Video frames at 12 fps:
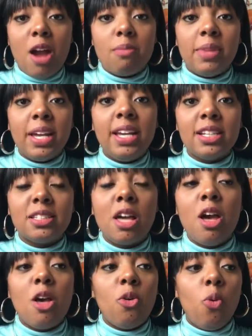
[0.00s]
Our biggest
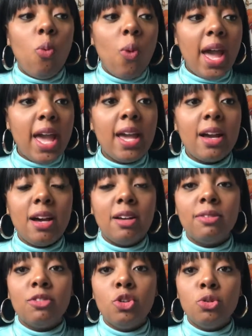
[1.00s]
way
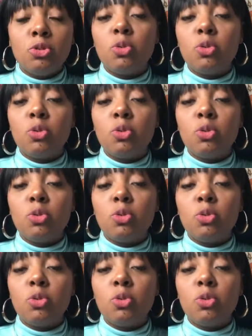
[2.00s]
of you